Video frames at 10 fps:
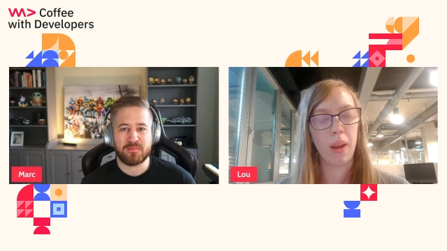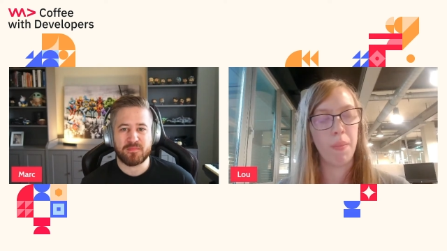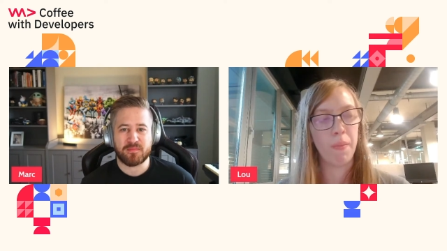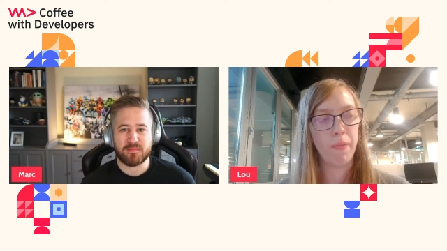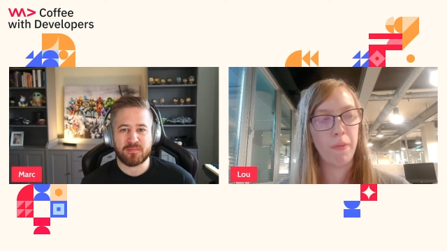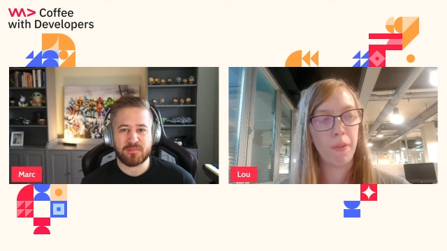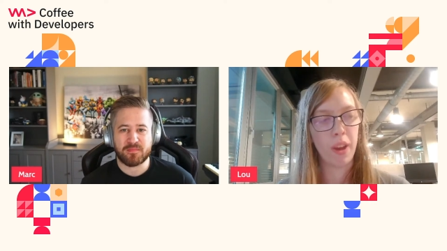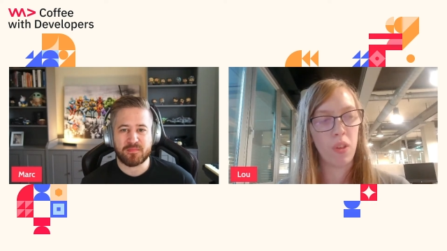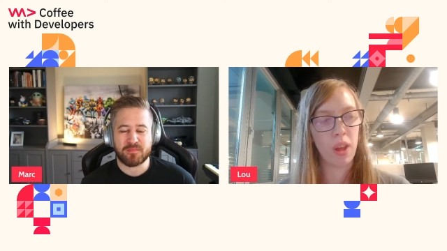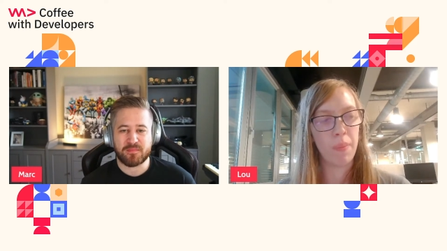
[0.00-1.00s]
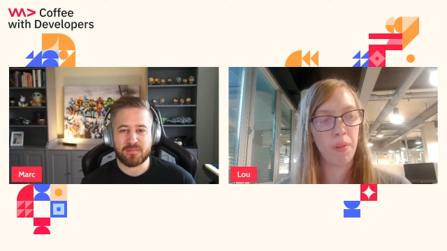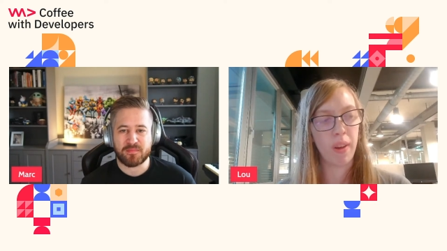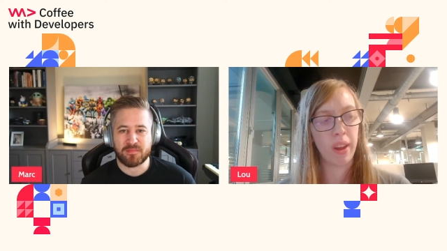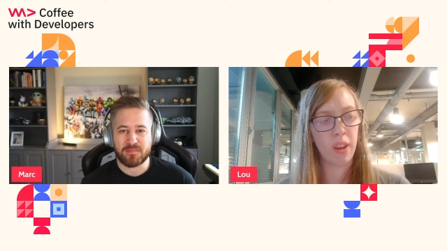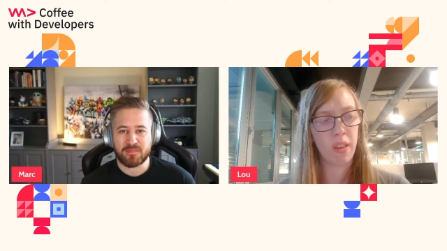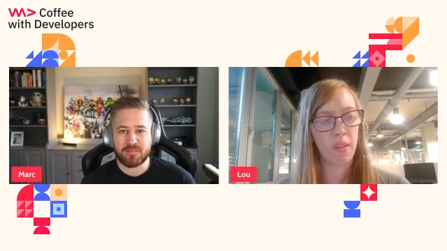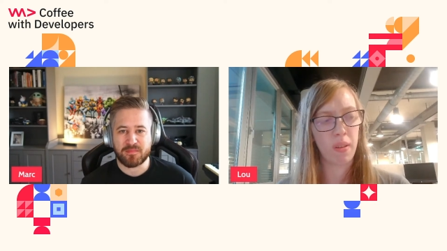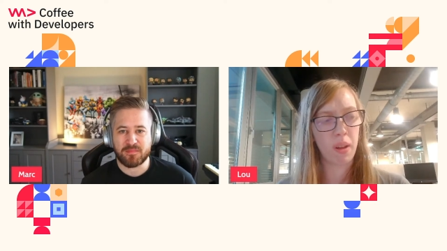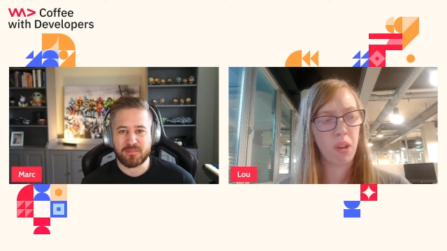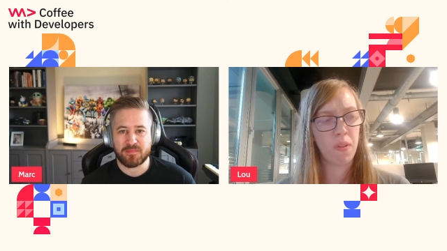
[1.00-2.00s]
Speaker 1: I'm, for example, I got
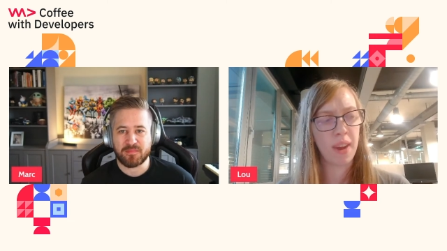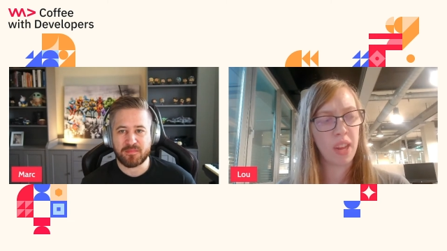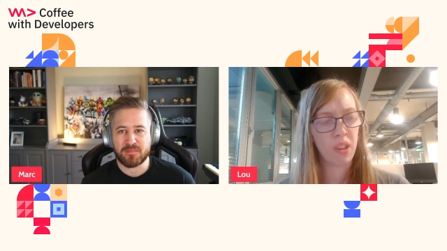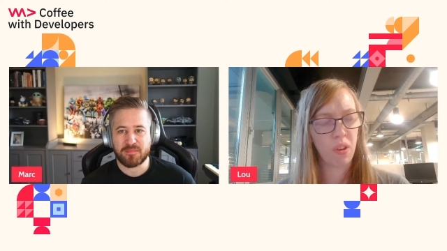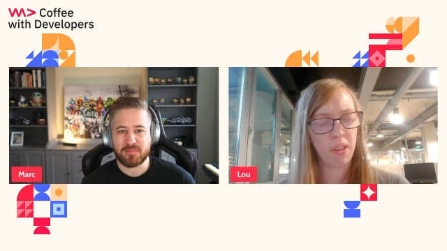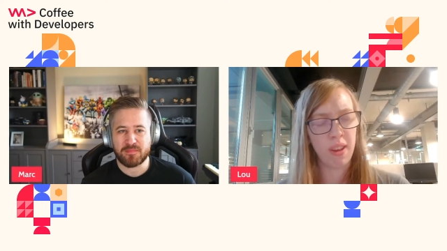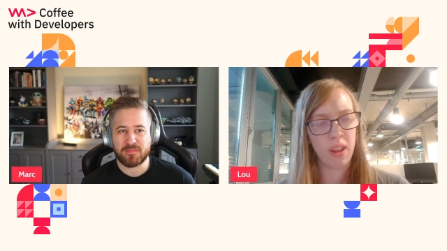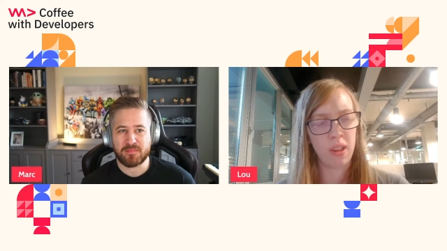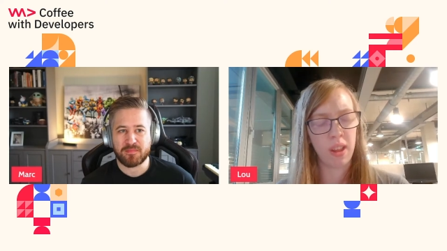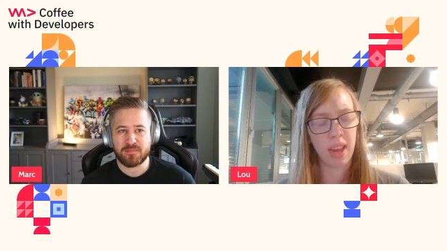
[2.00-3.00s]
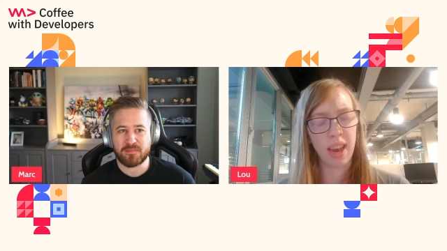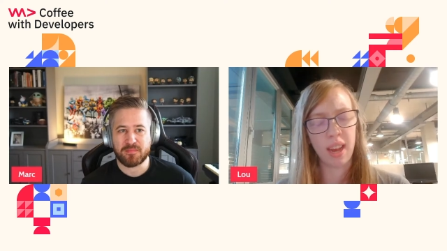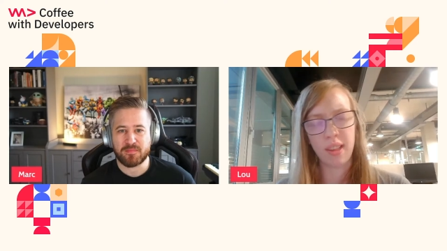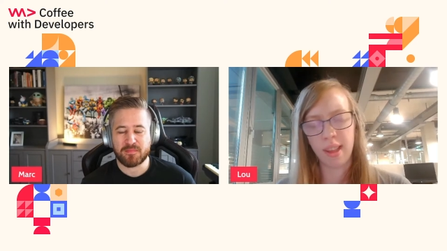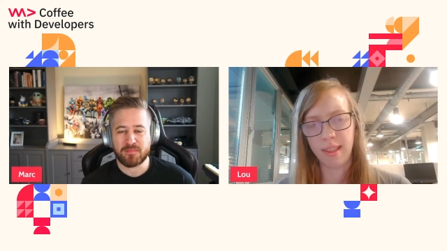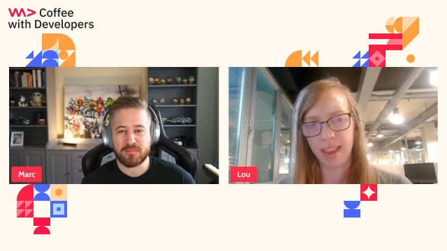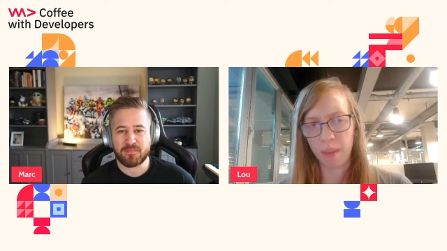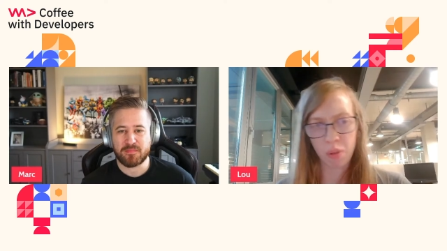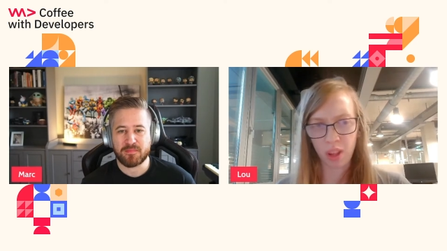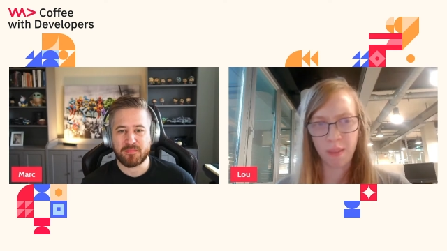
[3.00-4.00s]
quite good at React and
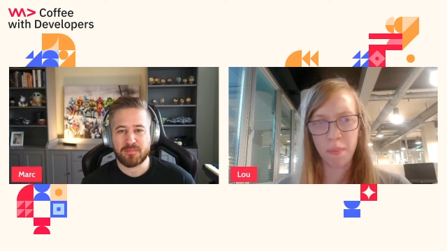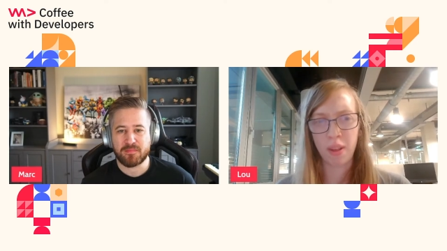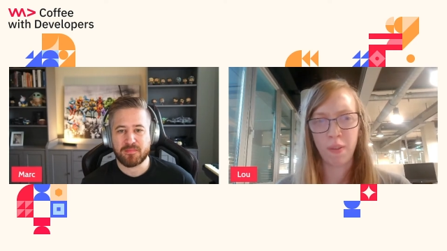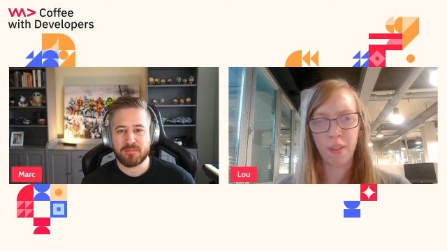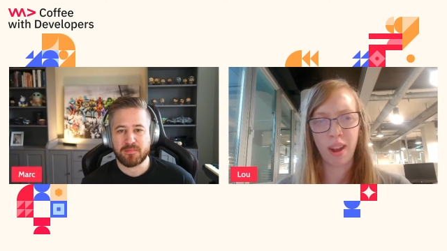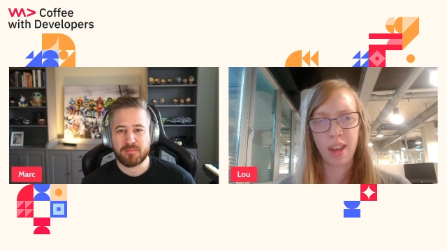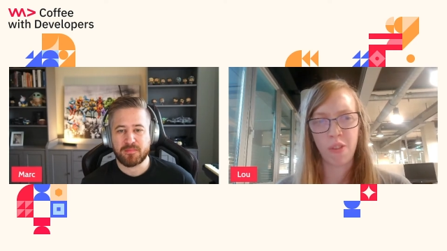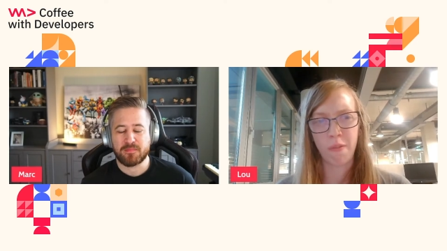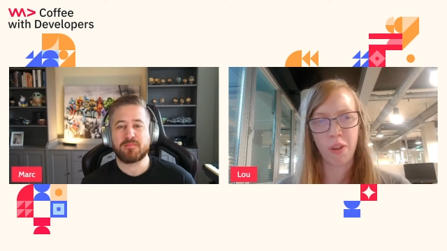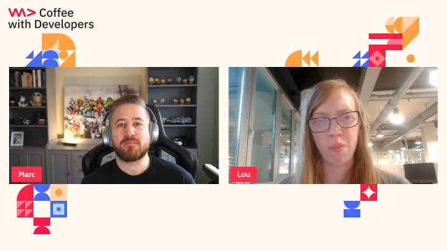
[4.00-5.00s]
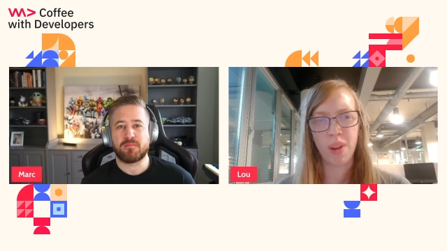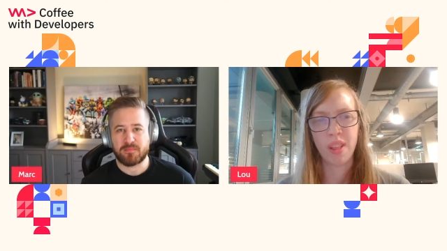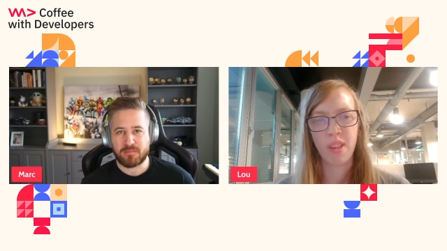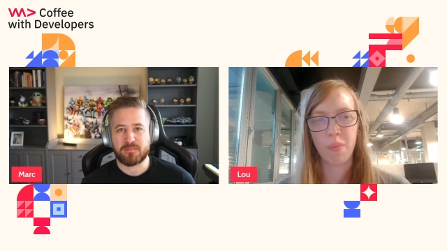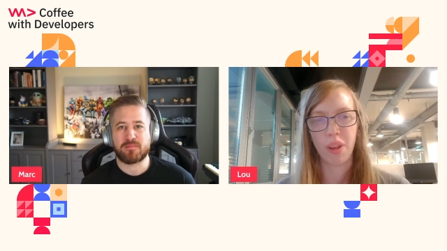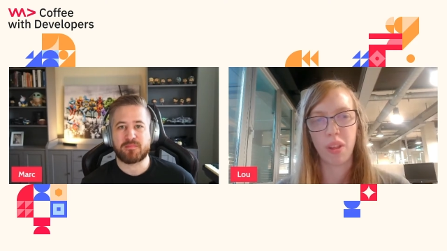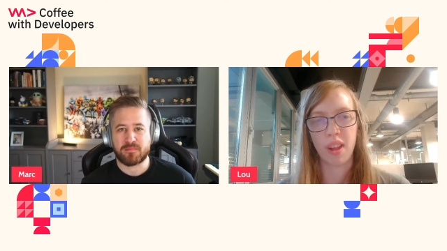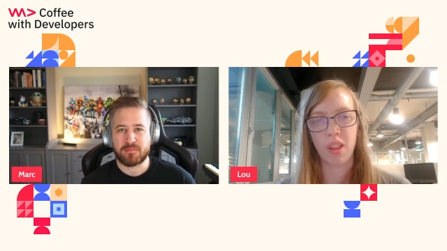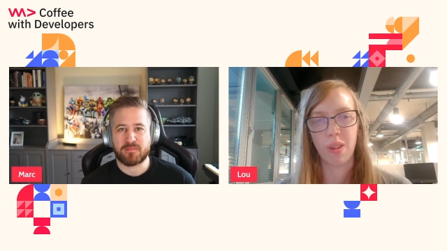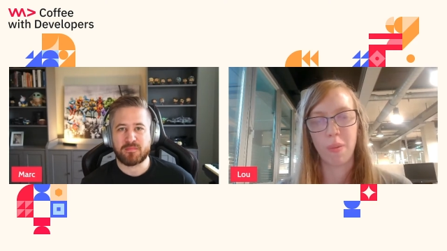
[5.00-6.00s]
TypeScript over the last few months
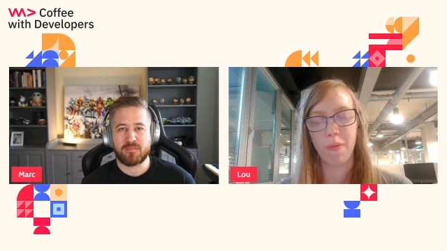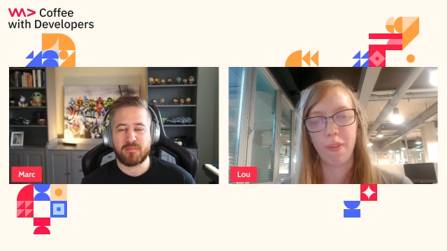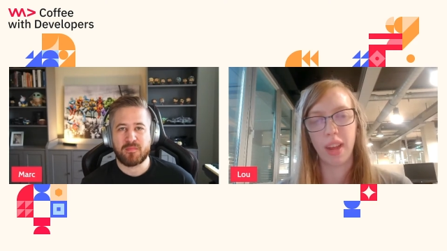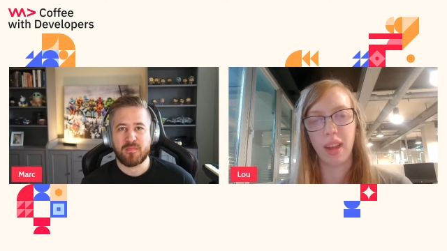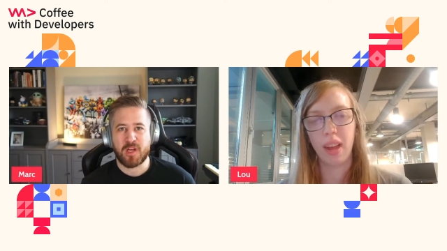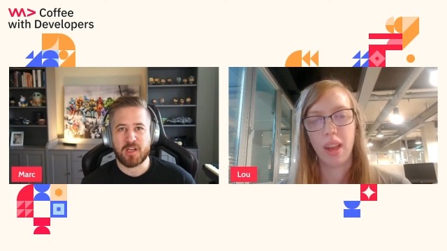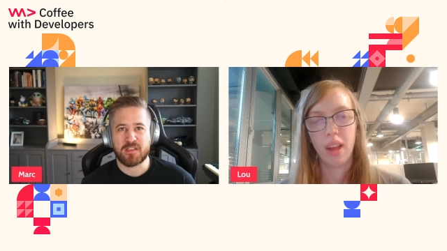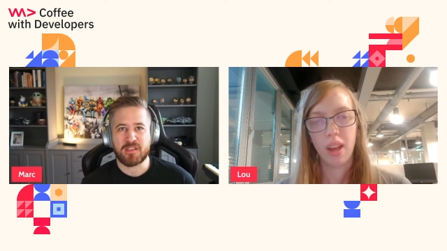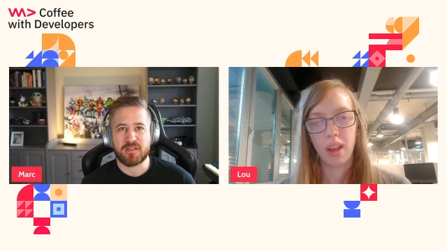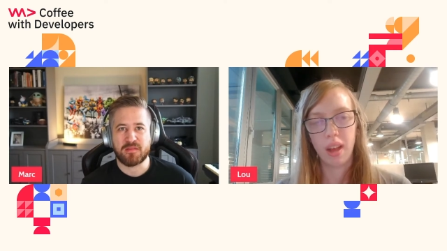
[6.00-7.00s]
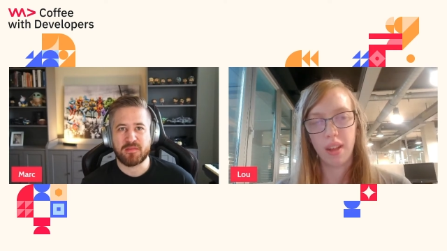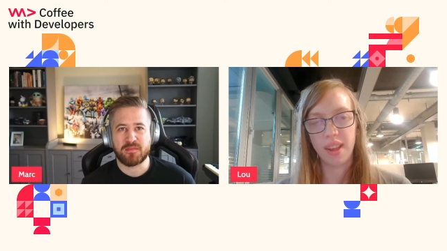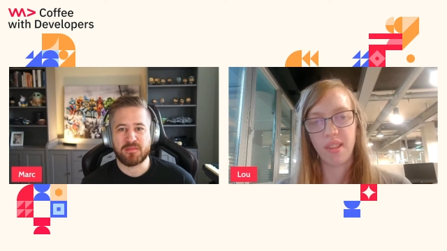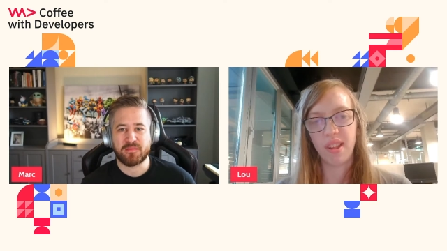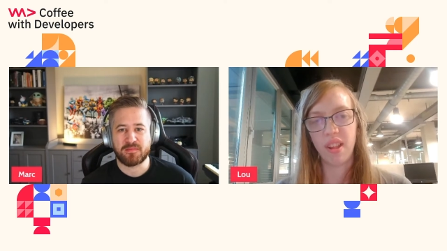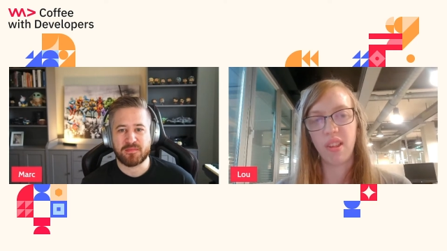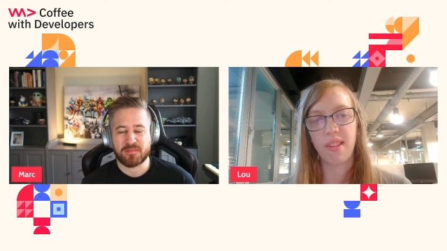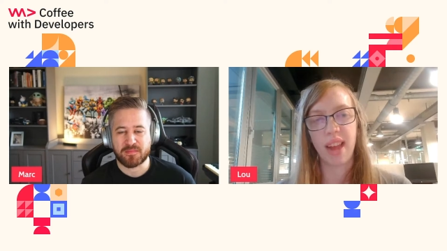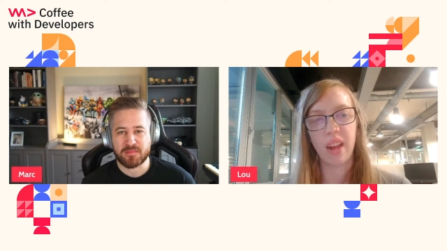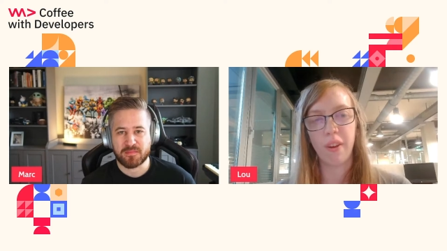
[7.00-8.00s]
because that's something nice. uh, that's in the
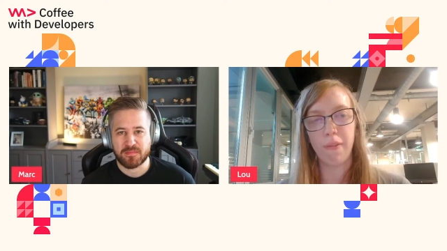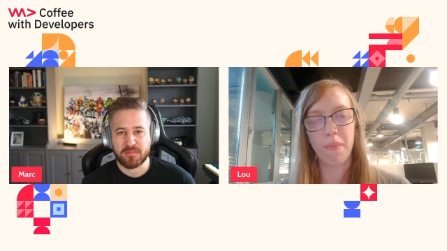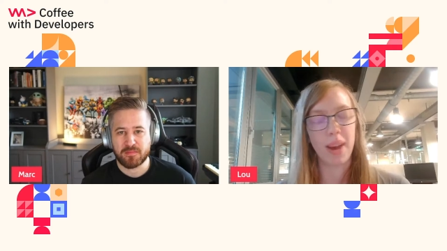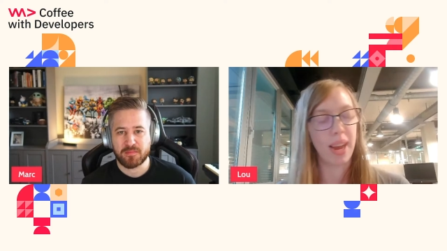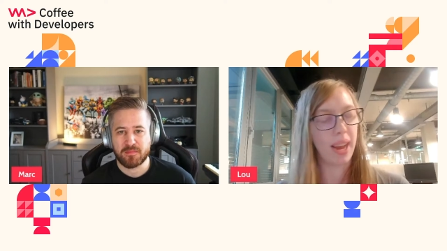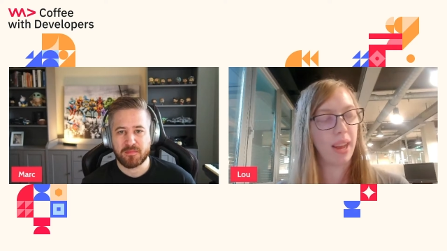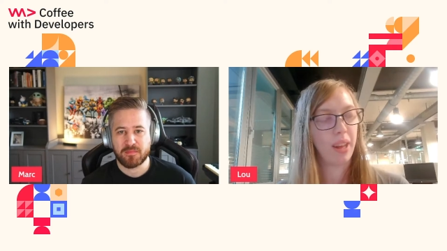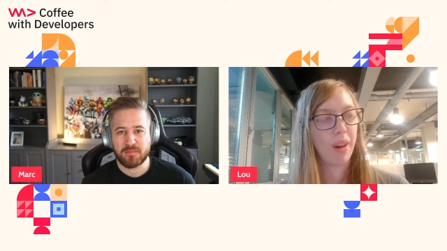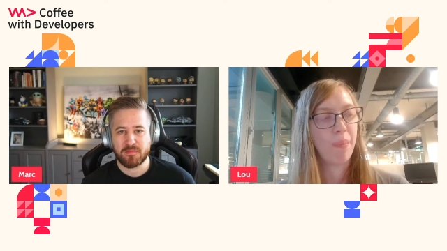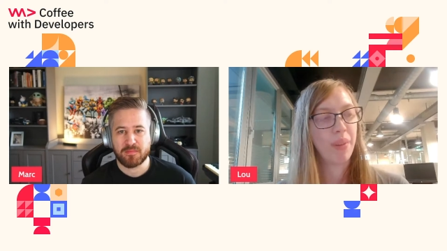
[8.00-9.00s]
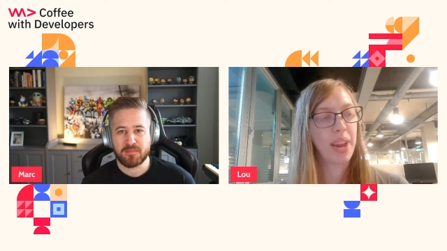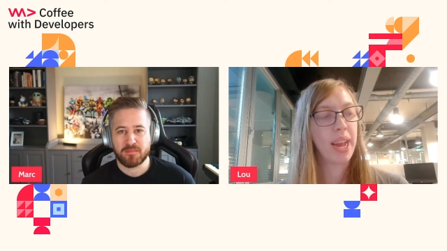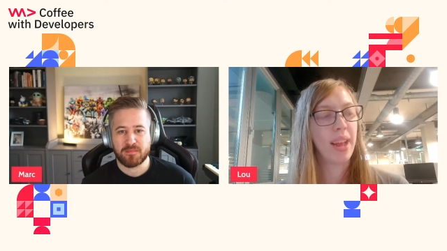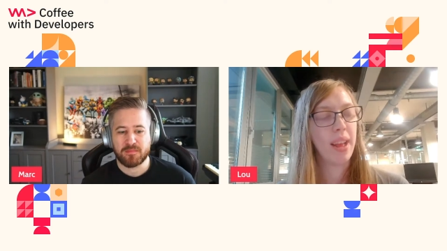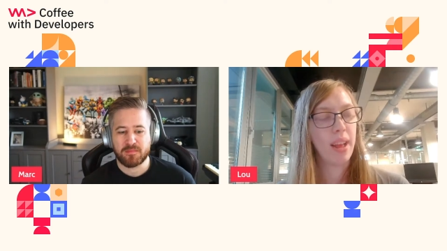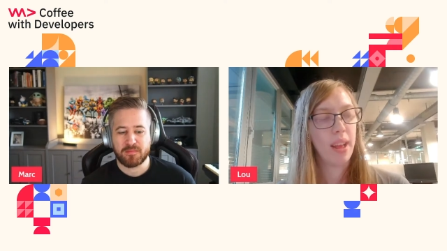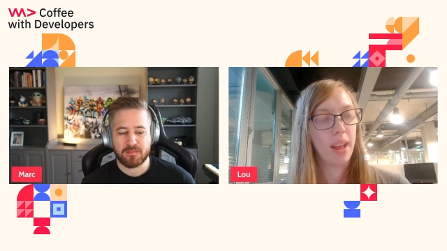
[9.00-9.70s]
stack of my uh, company.